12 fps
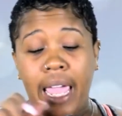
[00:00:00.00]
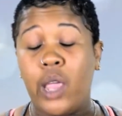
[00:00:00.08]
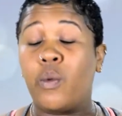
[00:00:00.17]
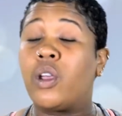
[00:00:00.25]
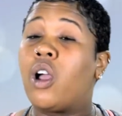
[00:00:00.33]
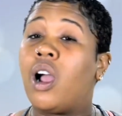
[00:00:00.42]

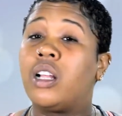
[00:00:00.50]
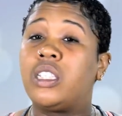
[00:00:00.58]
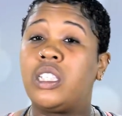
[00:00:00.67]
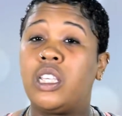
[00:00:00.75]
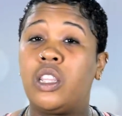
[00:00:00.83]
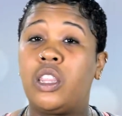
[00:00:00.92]
In regards
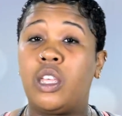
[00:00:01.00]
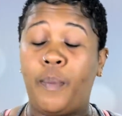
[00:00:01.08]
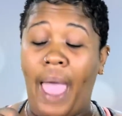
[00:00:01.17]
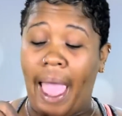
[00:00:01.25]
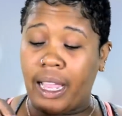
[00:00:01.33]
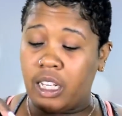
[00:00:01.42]
to the
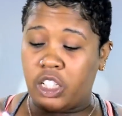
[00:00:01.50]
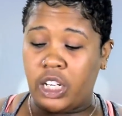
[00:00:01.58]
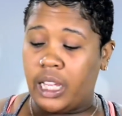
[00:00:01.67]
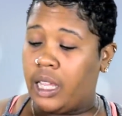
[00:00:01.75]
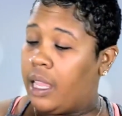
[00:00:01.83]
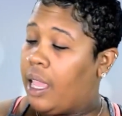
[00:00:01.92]

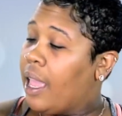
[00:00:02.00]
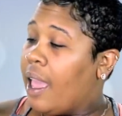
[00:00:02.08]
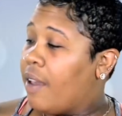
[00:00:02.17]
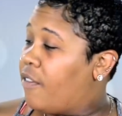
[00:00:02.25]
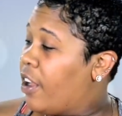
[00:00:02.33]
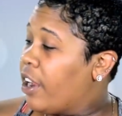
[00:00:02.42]
packaging,
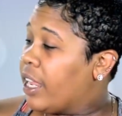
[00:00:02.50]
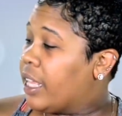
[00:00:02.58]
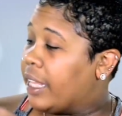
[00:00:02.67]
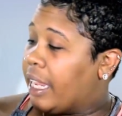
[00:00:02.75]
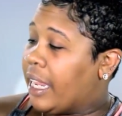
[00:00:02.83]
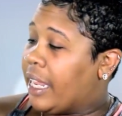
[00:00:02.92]
very
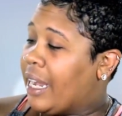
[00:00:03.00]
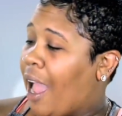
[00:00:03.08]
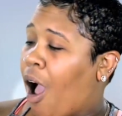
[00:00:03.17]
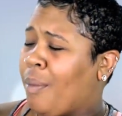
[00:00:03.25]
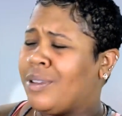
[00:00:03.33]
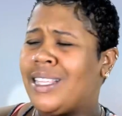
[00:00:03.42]
clean,
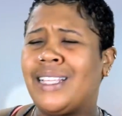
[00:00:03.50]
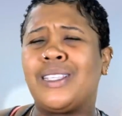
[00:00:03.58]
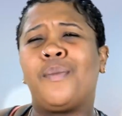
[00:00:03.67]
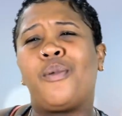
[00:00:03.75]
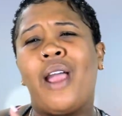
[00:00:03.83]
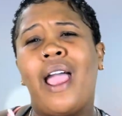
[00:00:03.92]
almost has
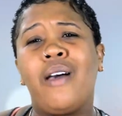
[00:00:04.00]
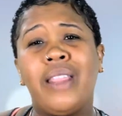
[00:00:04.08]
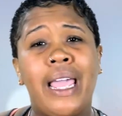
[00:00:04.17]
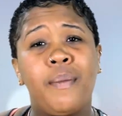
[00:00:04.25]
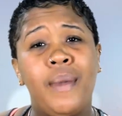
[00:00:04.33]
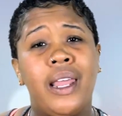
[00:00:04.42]
a brown
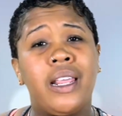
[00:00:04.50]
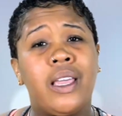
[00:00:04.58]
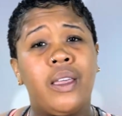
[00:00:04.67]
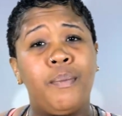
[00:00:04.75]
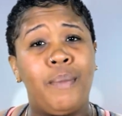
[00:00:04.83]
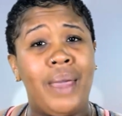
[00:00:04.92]
like
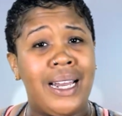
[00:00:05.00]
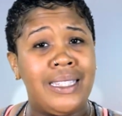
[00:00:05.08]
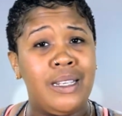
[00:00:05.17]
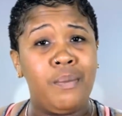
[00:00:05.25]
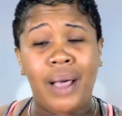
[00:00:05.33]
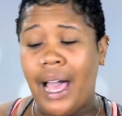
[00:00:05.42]

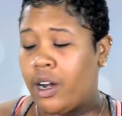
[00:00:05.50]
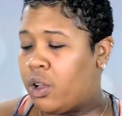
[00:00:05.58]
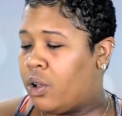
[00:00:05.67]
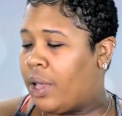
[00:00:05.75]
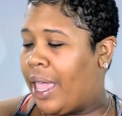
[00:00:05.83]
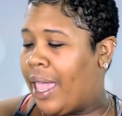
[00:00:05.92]
medicine
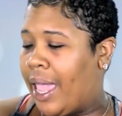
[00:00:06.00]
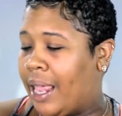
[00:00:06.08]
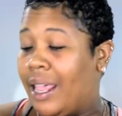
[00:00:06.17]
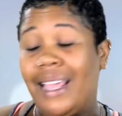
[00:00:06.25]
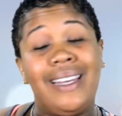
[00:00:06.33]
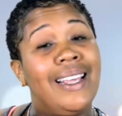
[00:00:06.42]
bottle, and
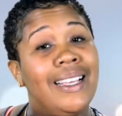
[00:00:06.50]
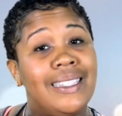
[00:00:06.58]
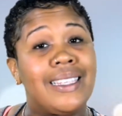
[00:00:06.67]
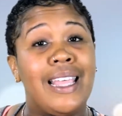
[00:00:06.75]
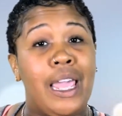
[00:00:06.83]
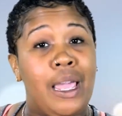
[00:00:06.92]
it
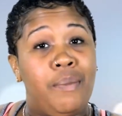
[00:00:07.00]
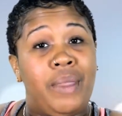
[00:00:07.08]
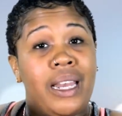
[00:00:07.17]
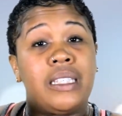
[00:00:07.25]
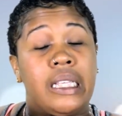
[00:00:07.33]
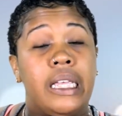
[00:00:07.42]
does claim
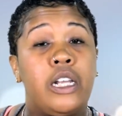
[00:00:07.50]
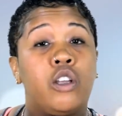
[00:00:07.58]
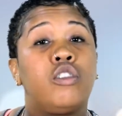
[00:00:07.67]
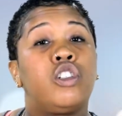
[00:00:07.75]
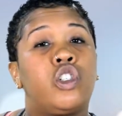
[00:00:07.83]
that it's clinical